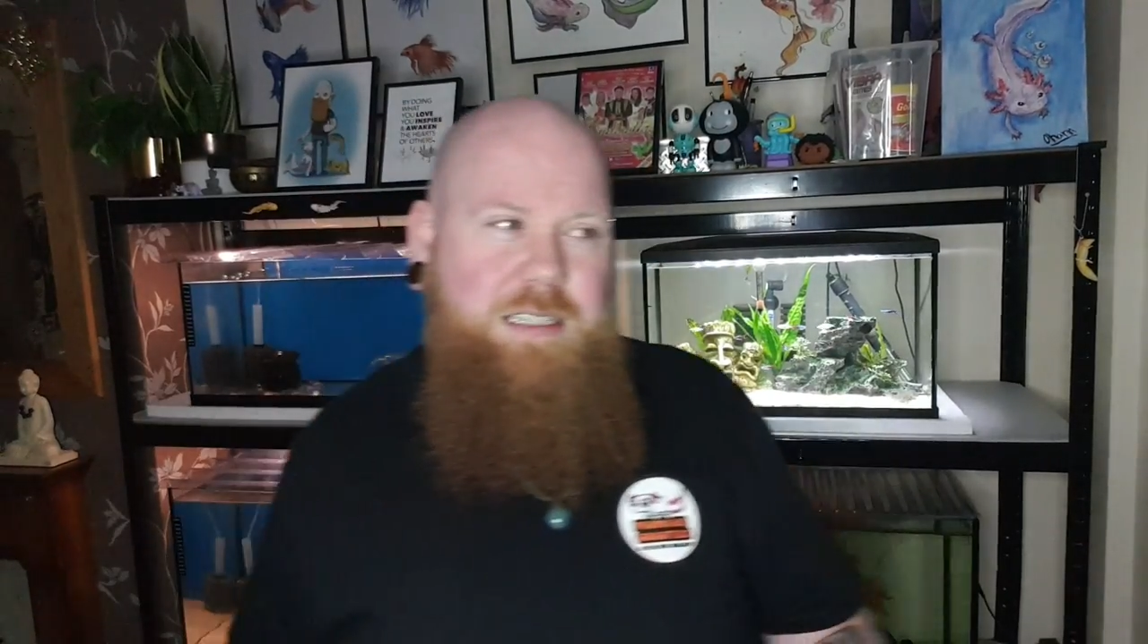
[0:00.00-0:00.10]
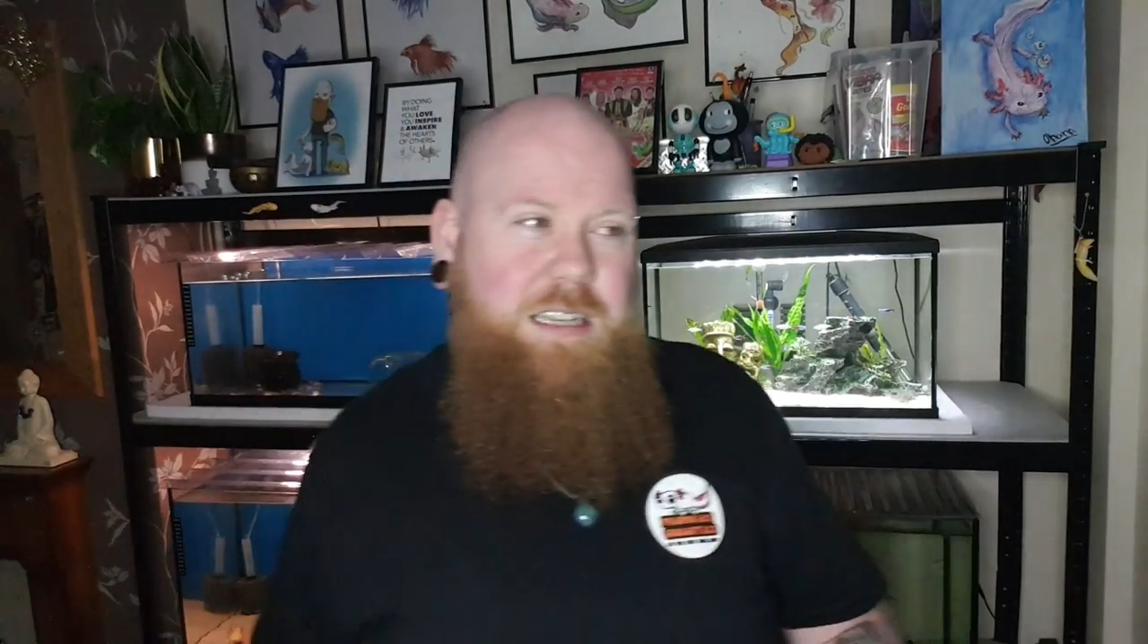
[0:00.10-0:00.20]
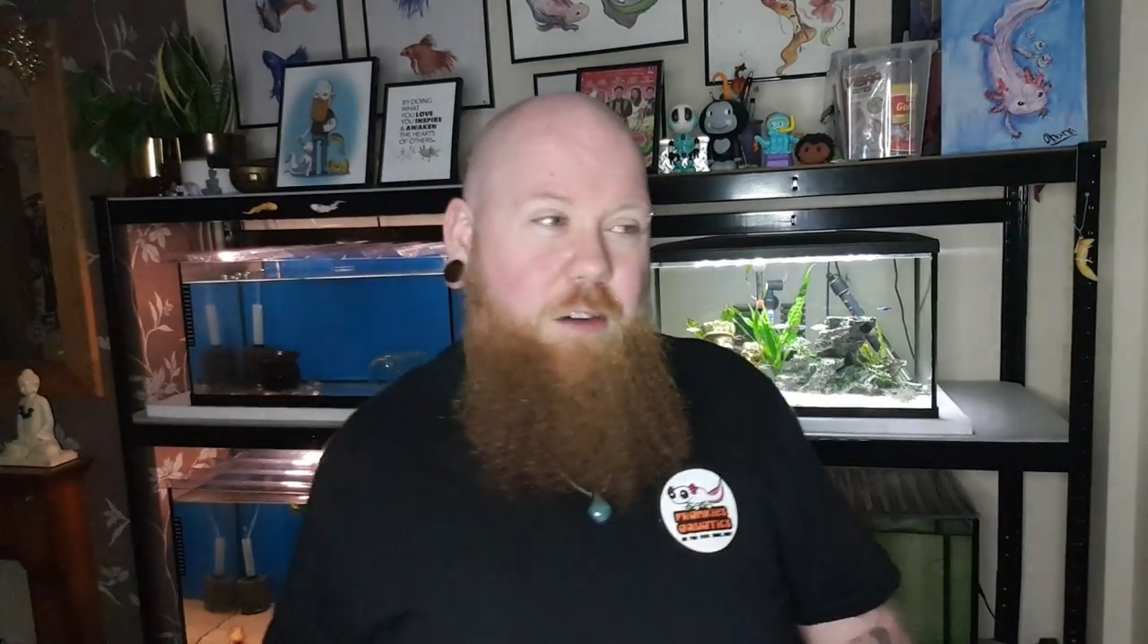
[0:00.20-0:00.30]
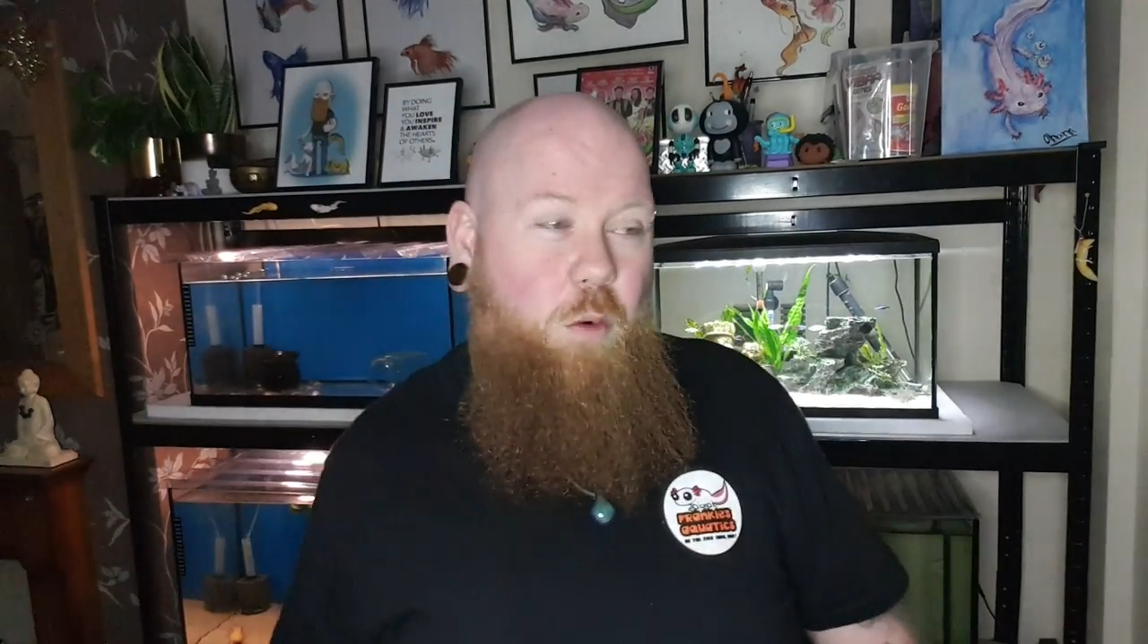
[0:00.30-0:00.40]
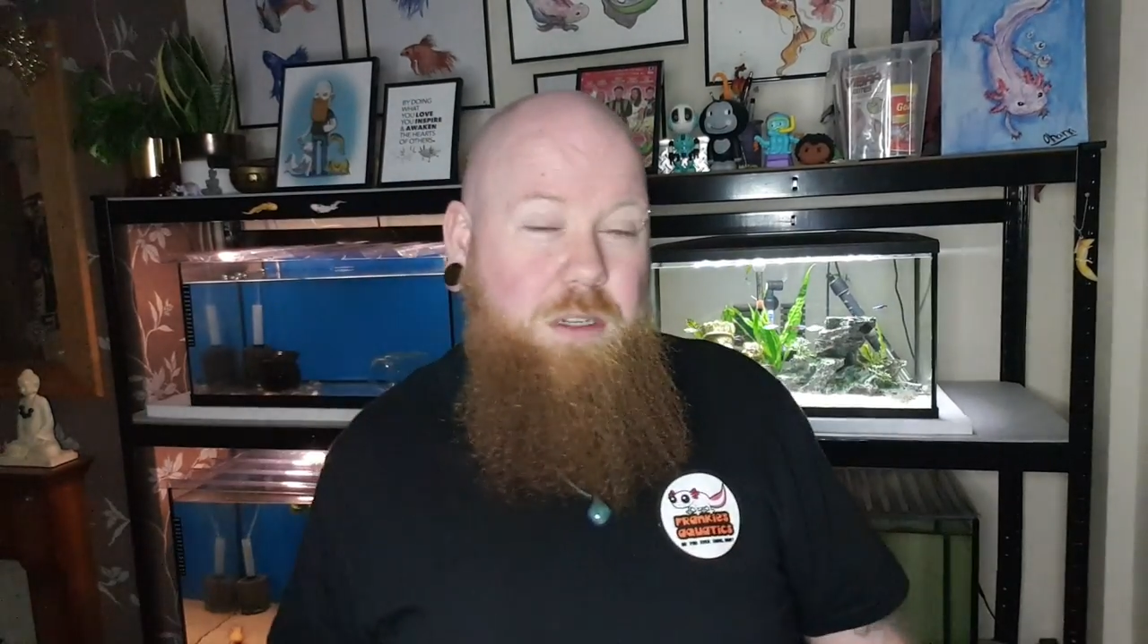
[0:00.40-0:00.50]

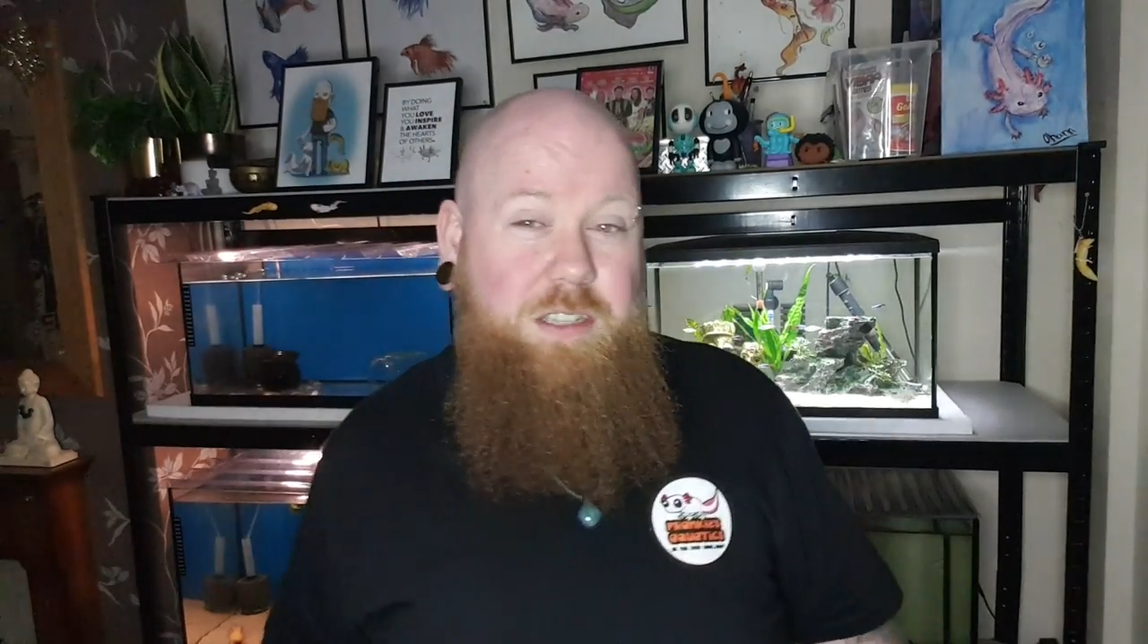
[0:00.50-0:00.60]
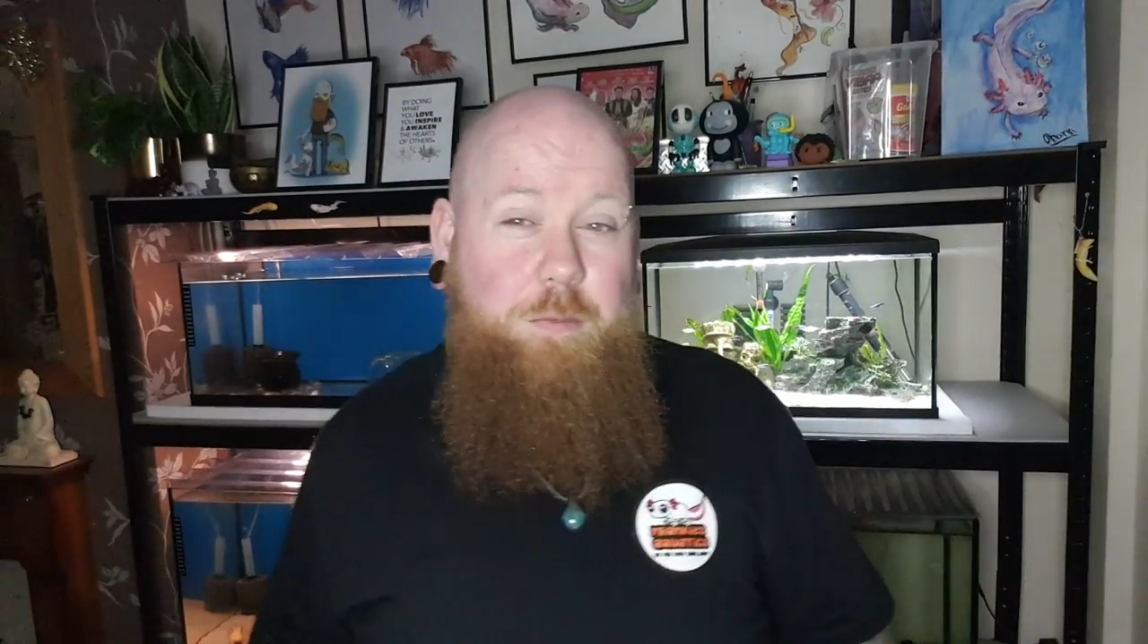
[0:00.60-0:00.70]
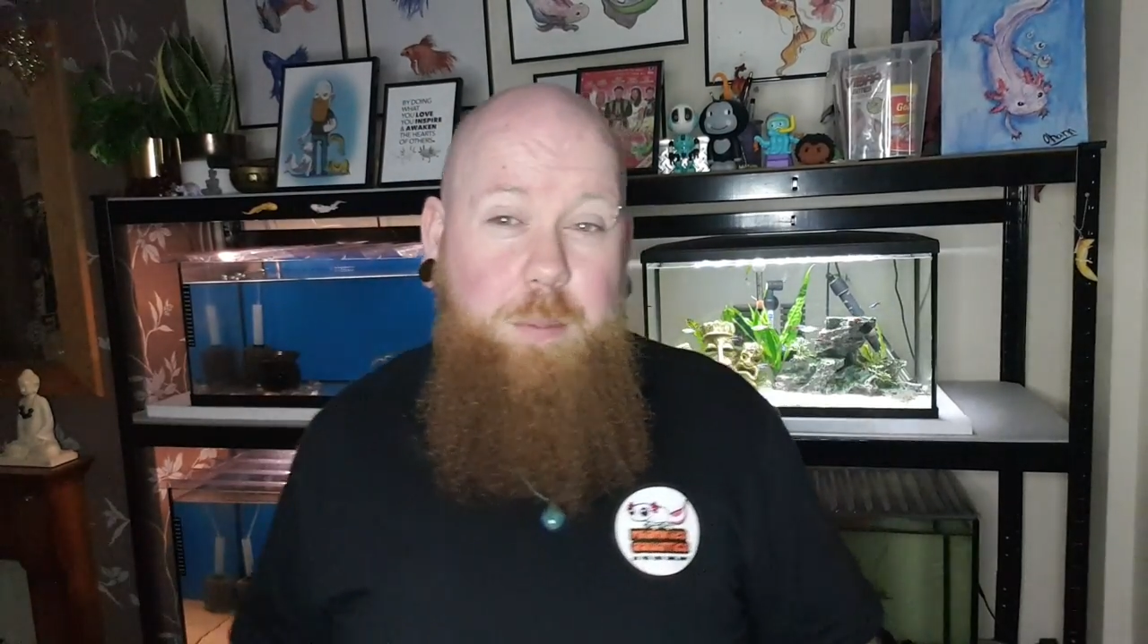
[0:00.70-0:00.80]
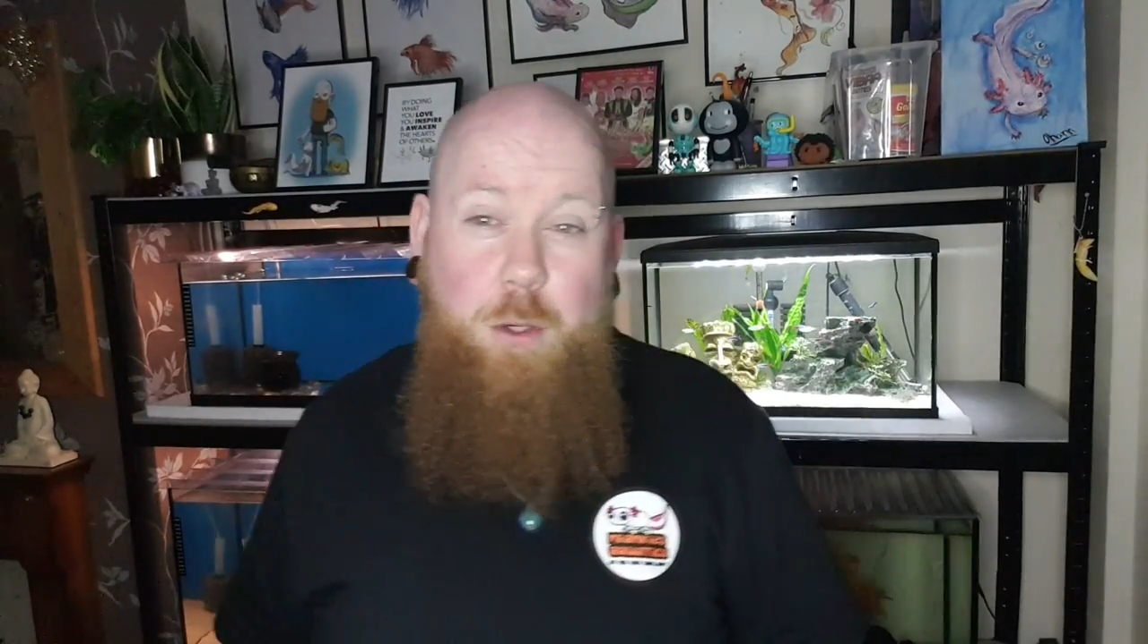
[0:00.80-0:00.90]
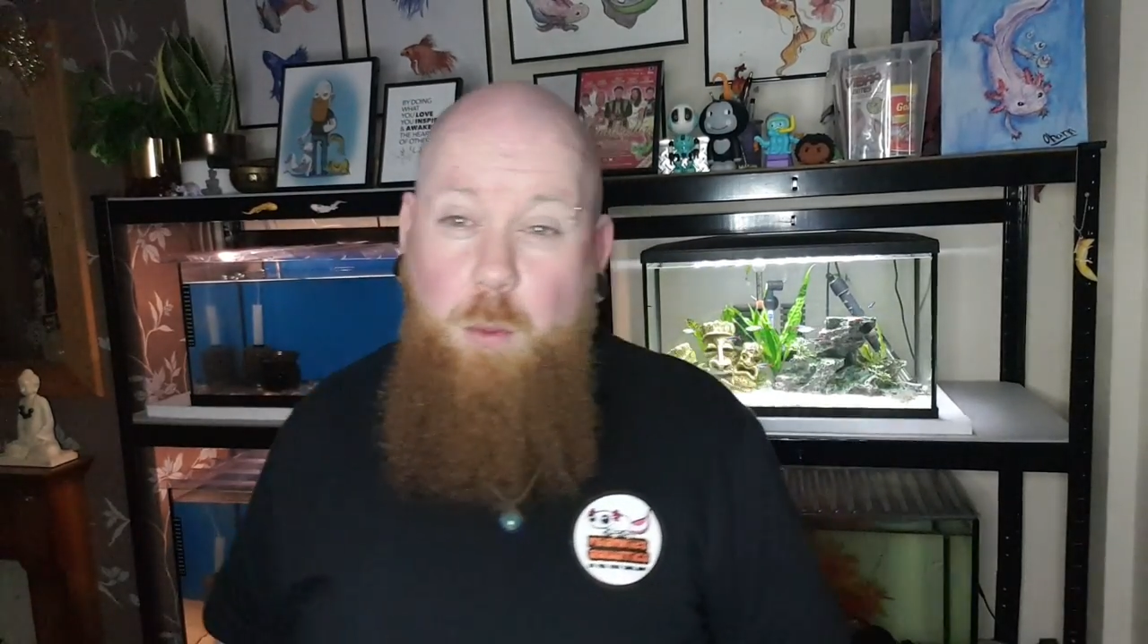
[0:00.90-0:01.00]
itself once
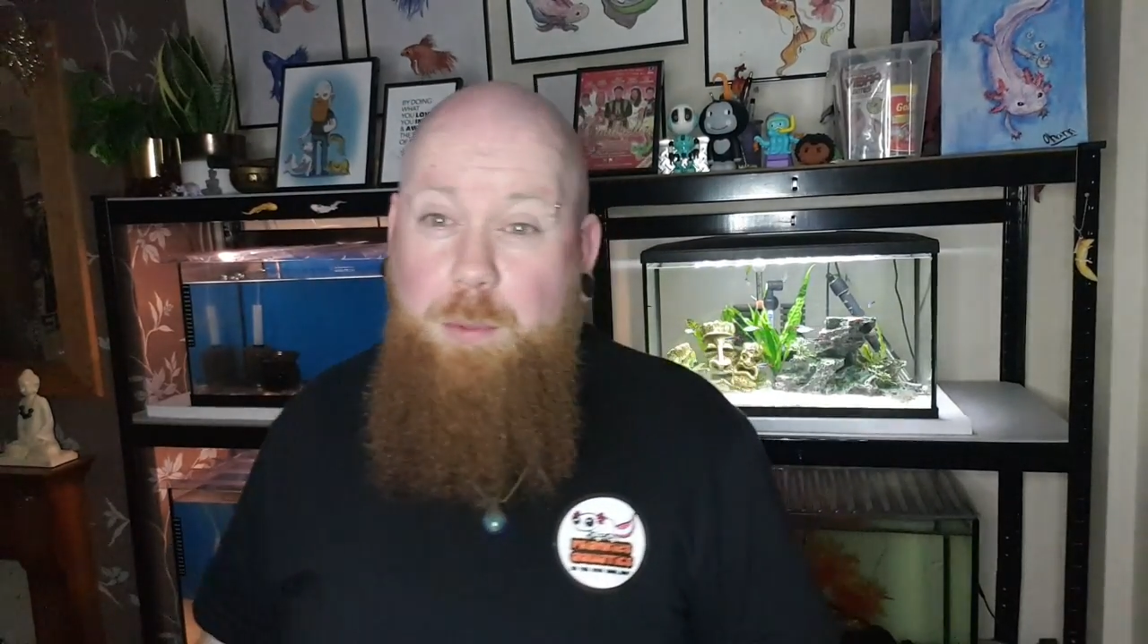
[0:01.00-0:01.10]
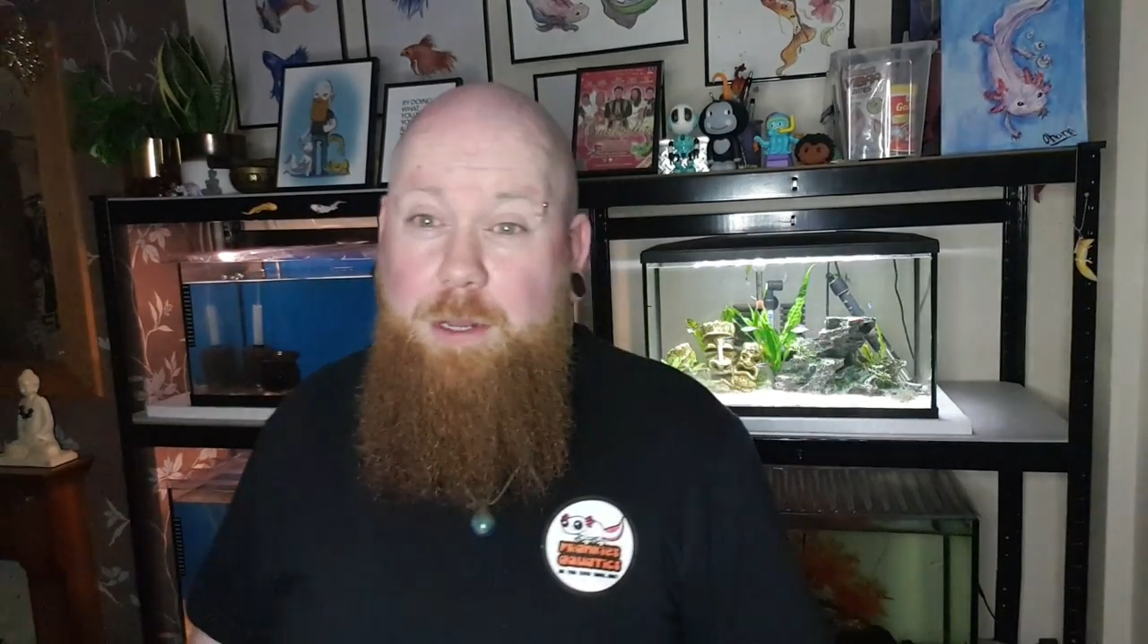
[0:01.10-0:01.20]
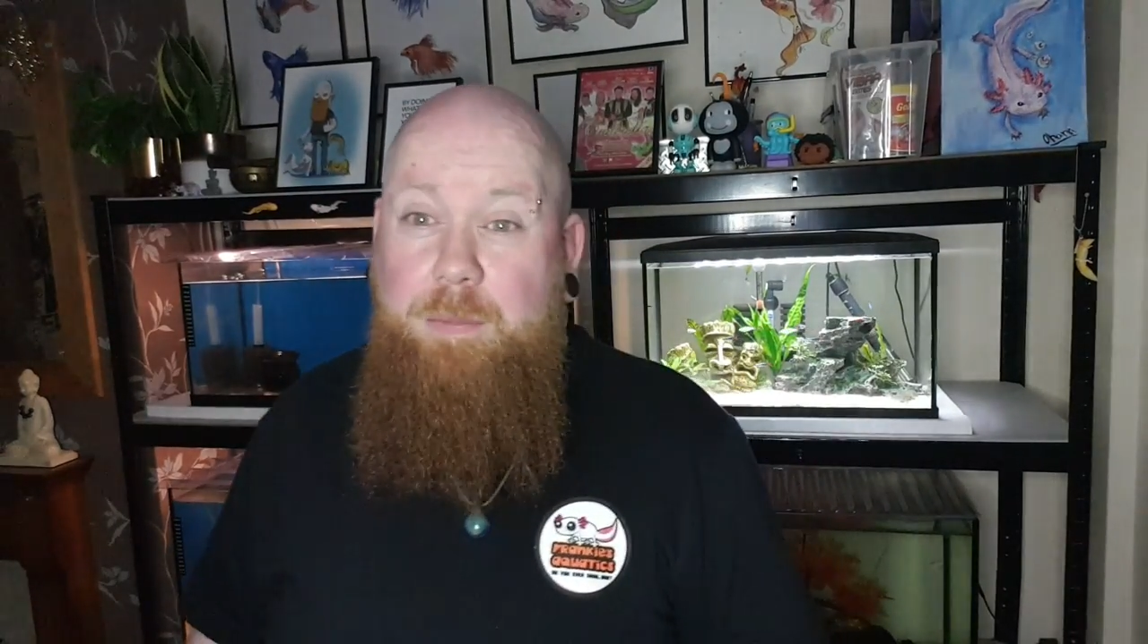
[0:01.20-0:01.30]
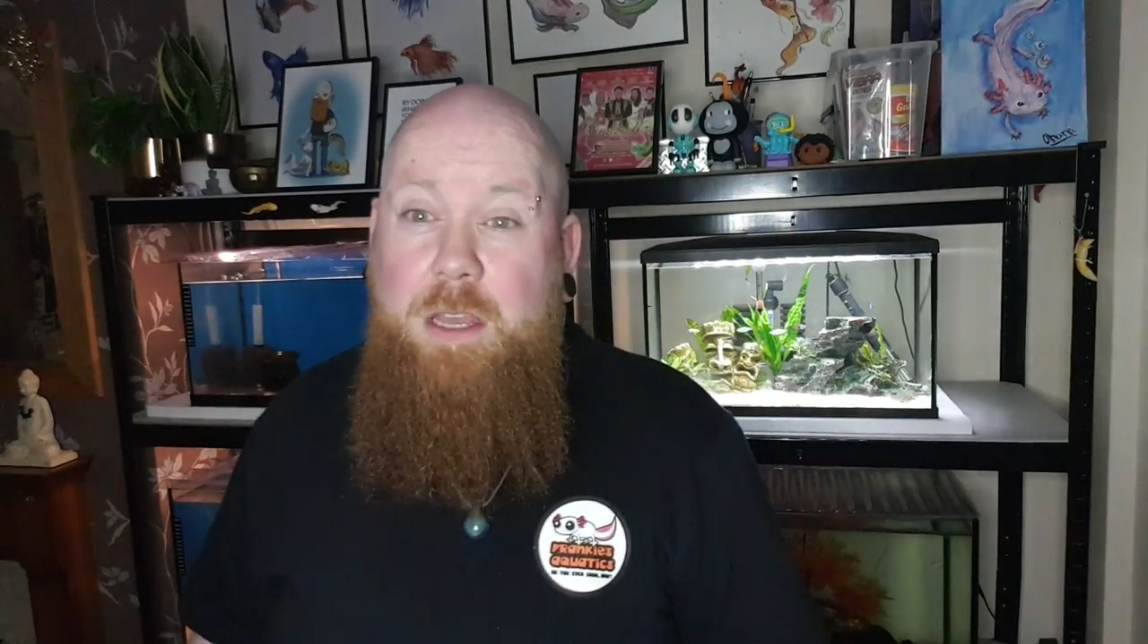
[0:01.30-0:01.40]
they've pooped.